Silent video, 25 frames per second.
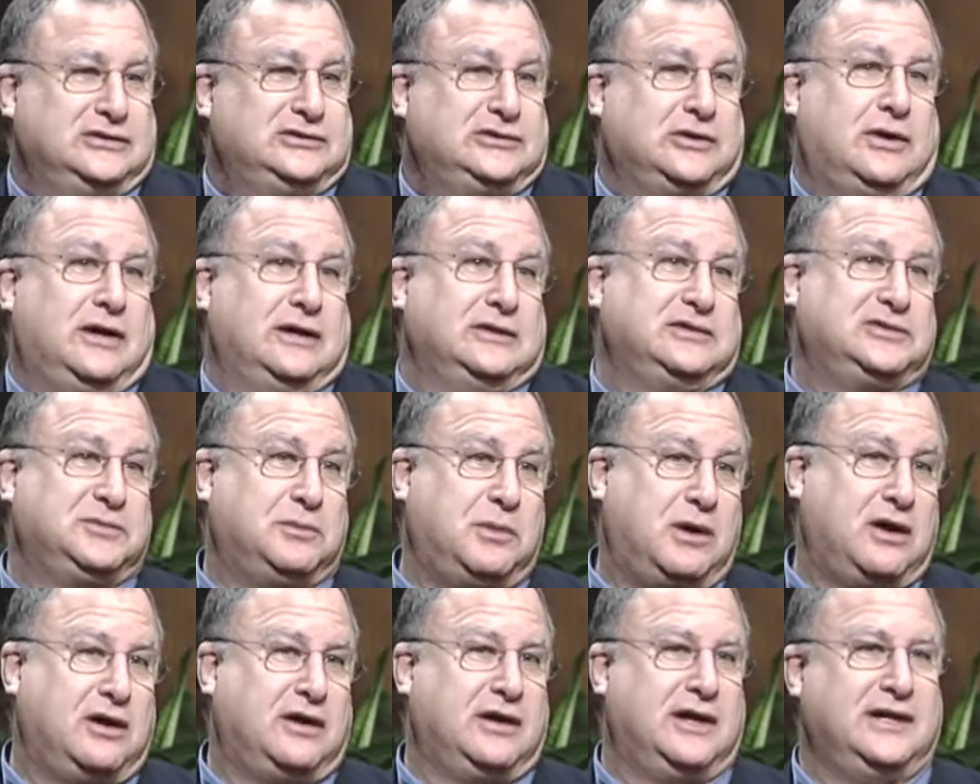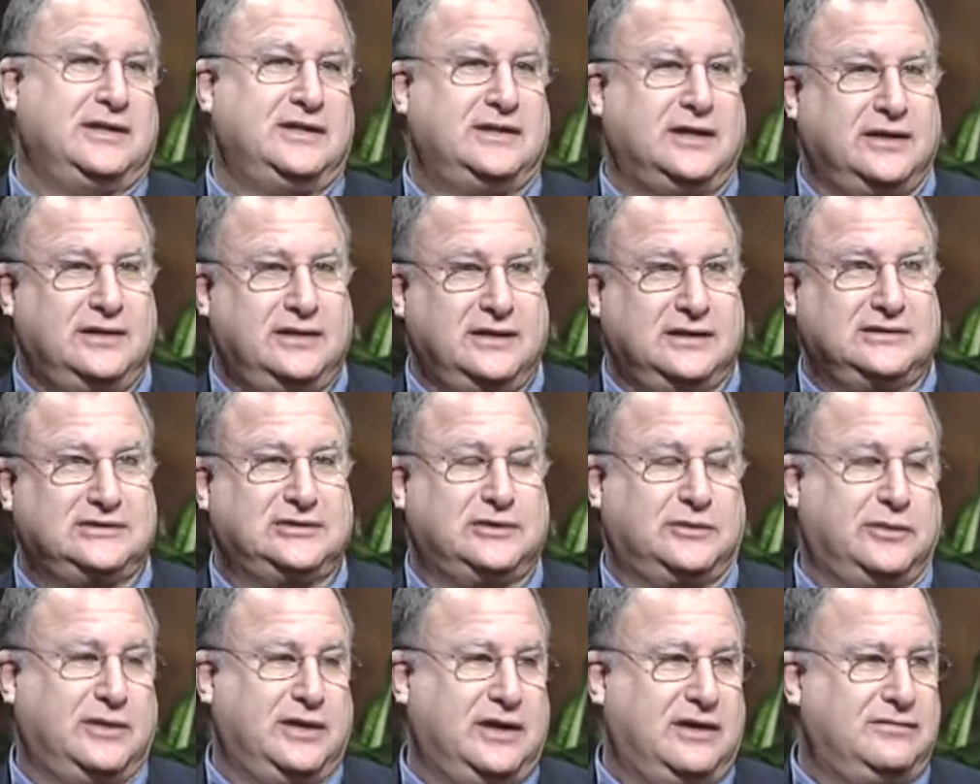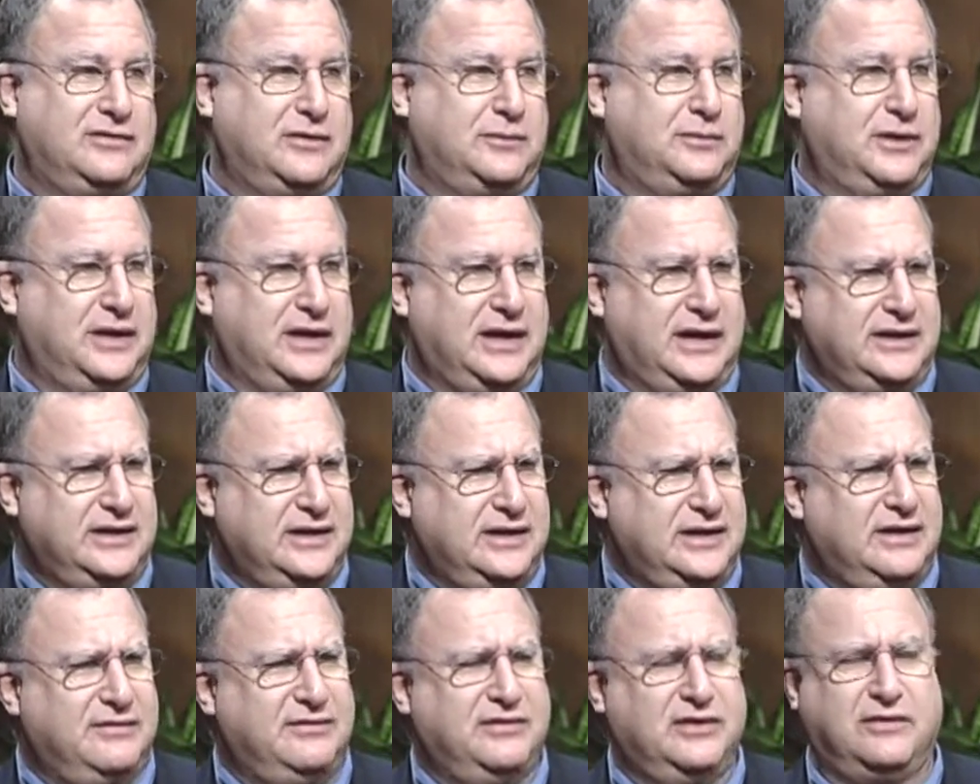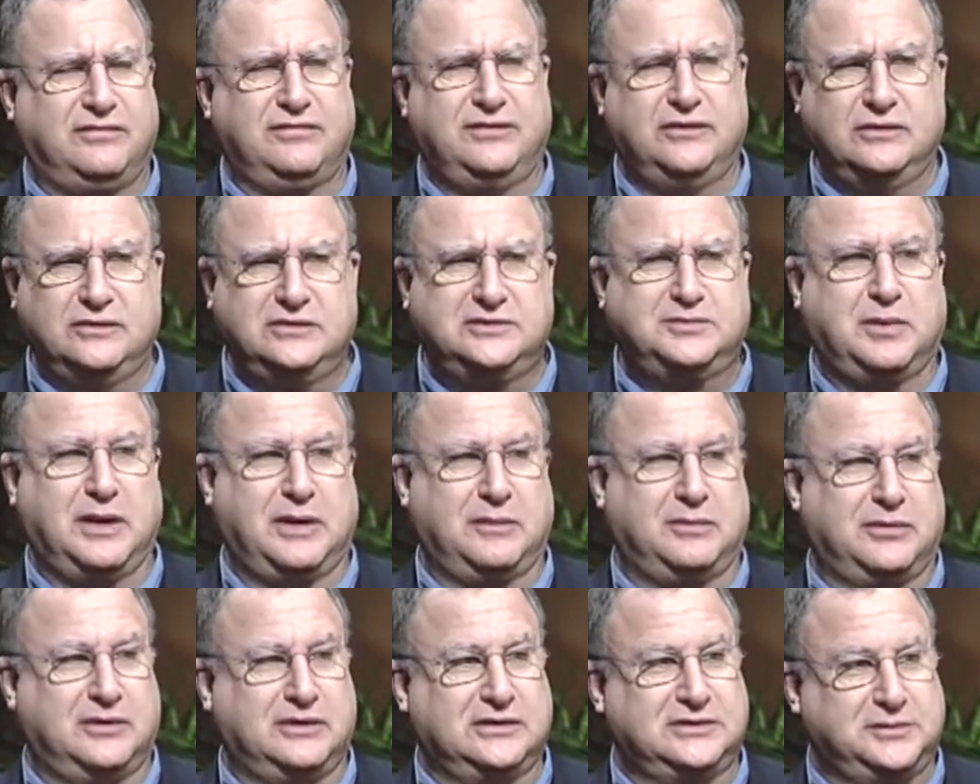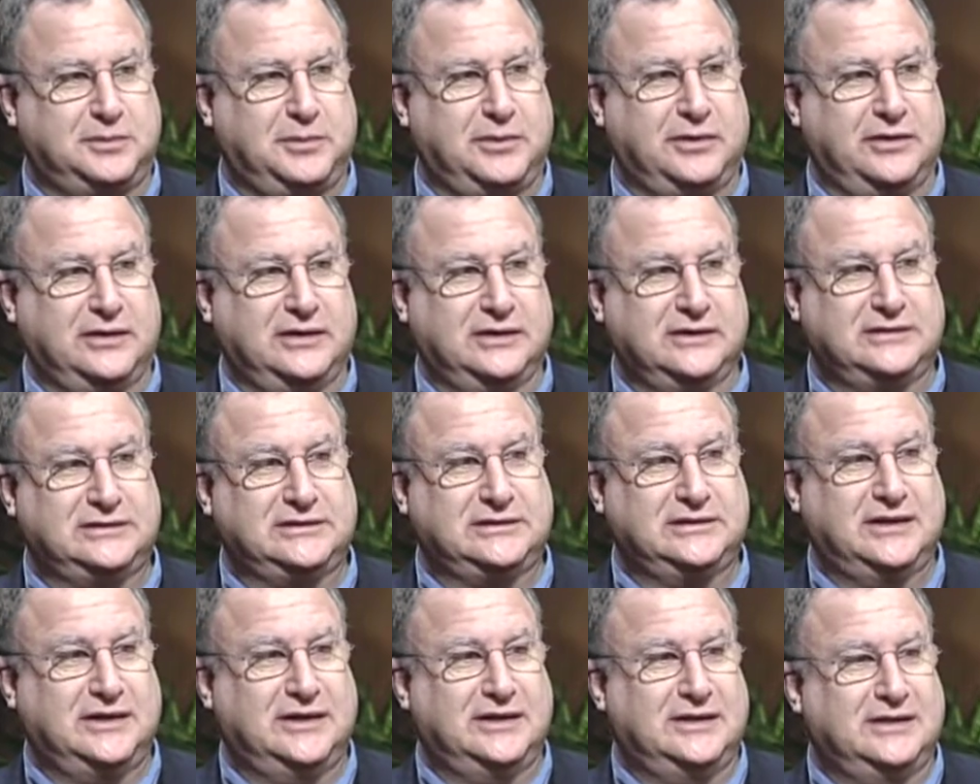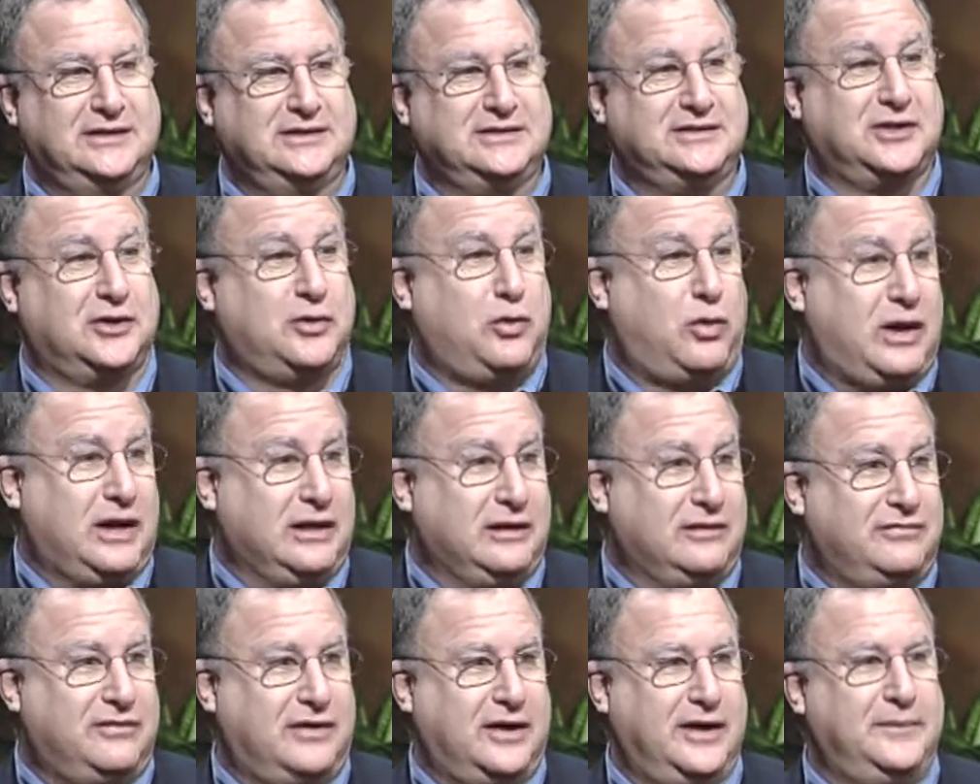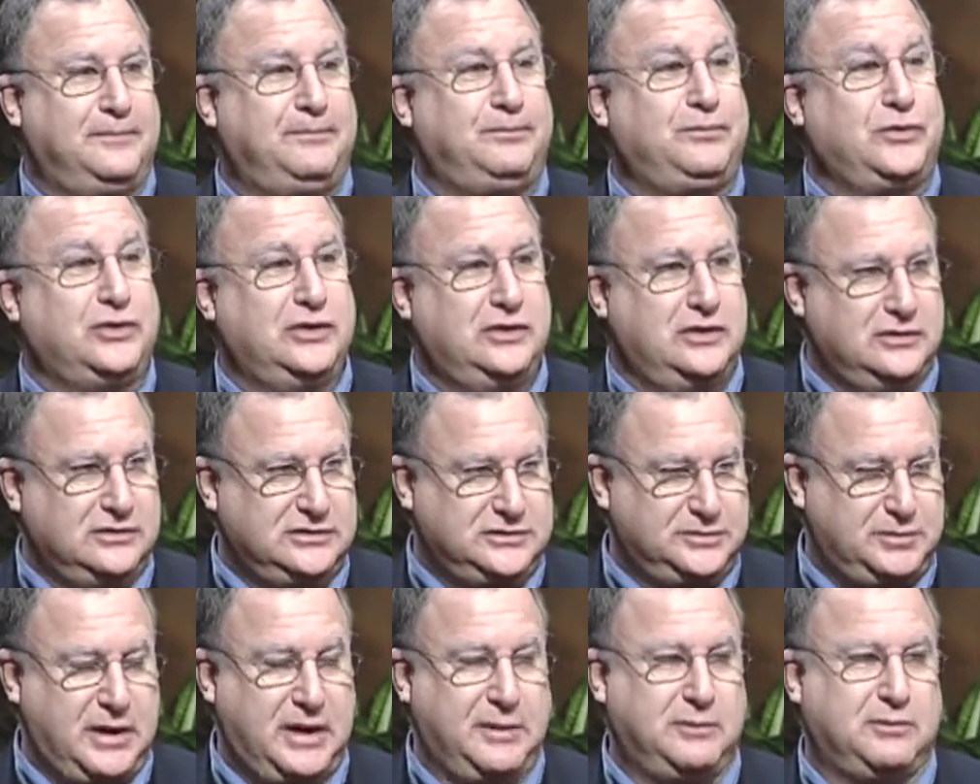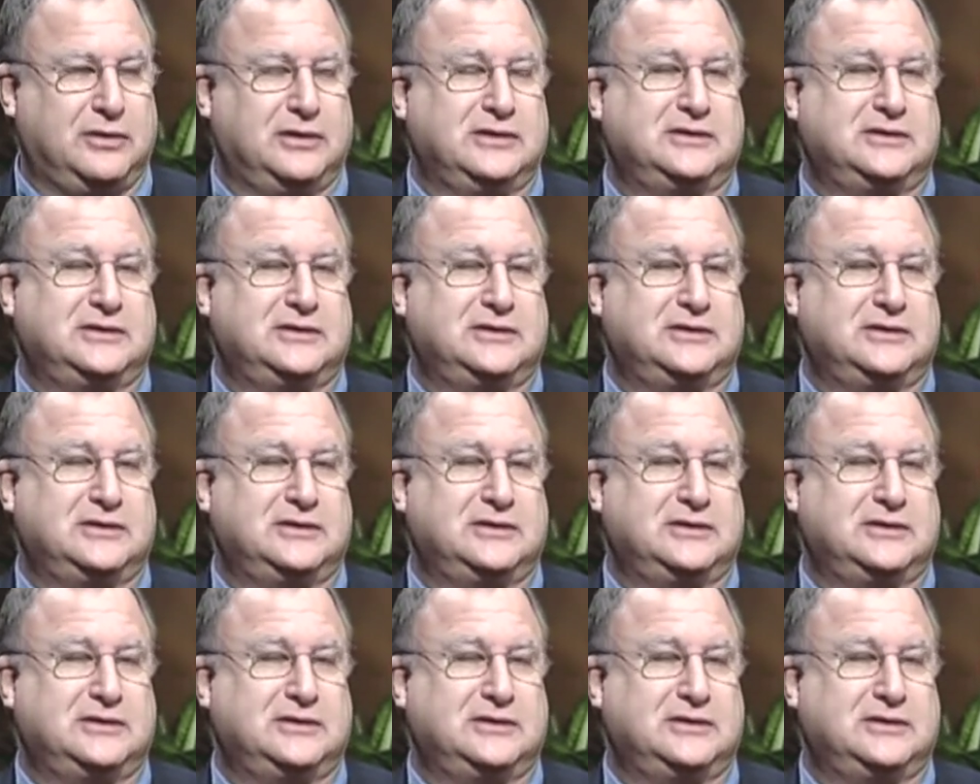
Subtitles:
so I was smart and I'd done this or whatever, but I didn't have enough newspaper experience to qualify. Newspaper